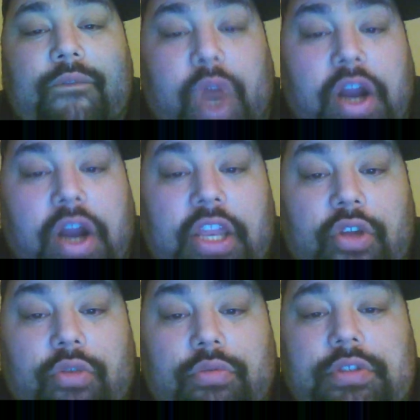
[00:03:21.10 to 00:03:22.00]
fucking
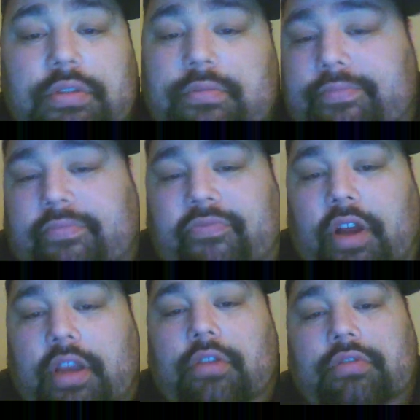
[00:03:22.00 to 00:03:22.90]
huge.
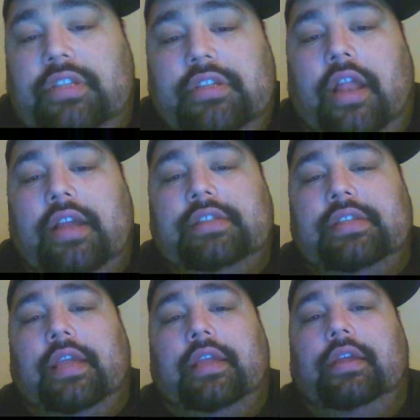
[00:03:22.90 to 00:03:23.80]
Fucking huge. That's all I can
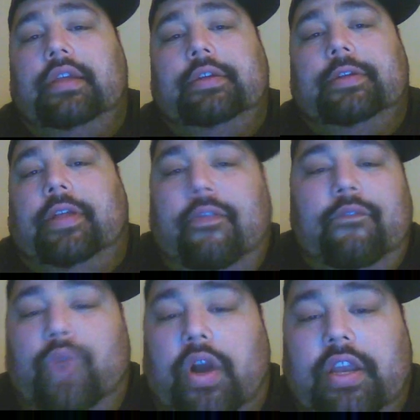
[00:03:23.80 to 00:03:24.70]
say.
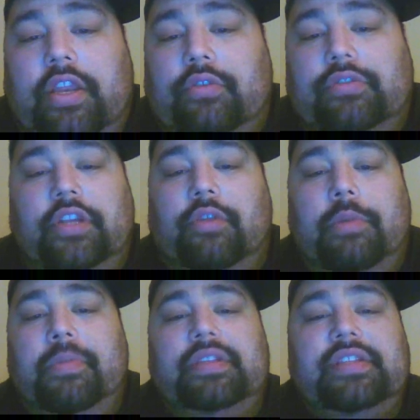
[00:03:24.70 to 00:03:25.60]
Fucking huge. Are you
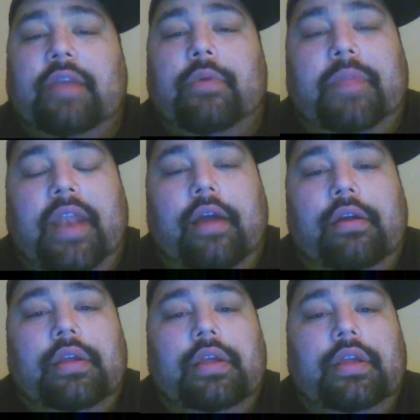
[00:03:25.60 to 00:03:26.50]
with me? Say it with me now.
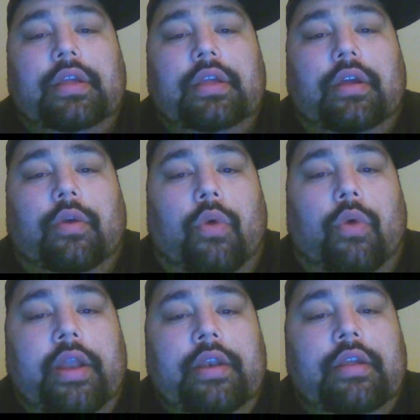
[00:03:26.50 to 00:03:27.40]

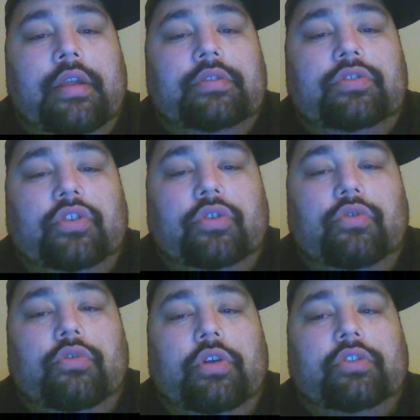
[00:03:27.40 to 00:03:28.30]
1,
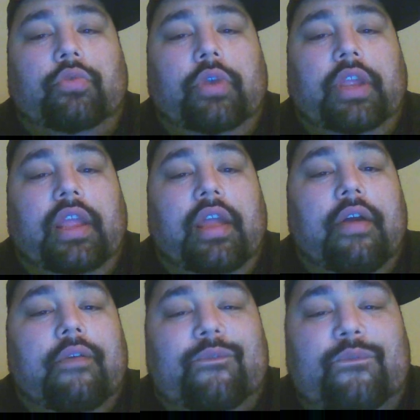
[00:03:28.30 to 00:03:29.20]
2, 3.
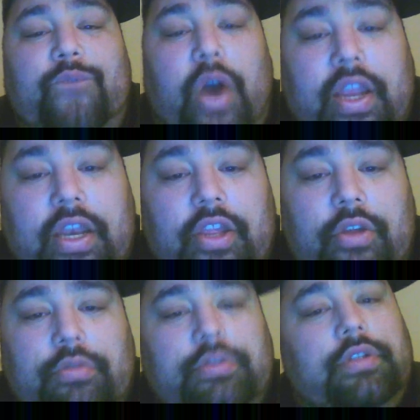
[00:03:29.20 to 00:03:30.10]
Fucking
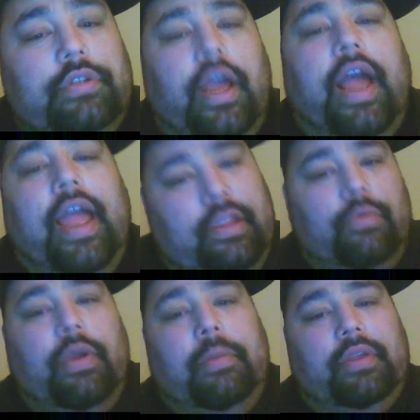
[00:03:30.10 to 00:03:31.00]
huge. All right.
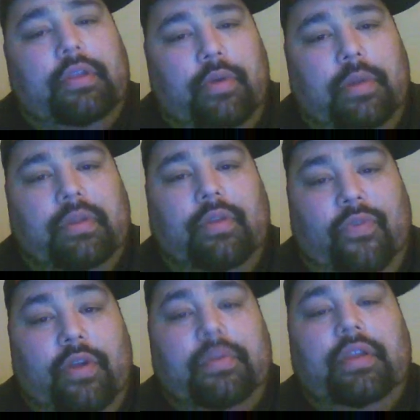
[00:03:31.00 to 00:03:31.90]
You with me. You
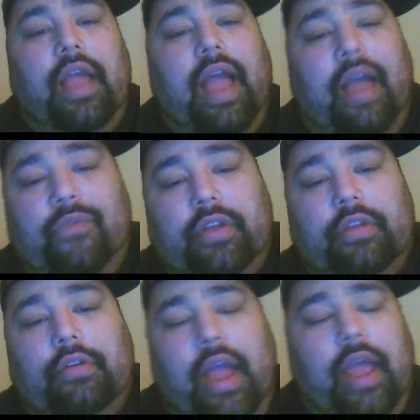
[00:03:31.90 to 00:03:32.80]
feel me? I feel
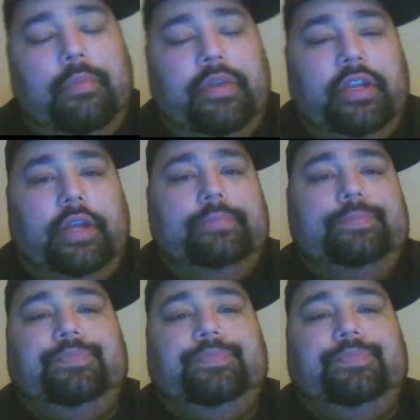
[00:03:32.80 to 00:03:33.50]
you. All right. We good.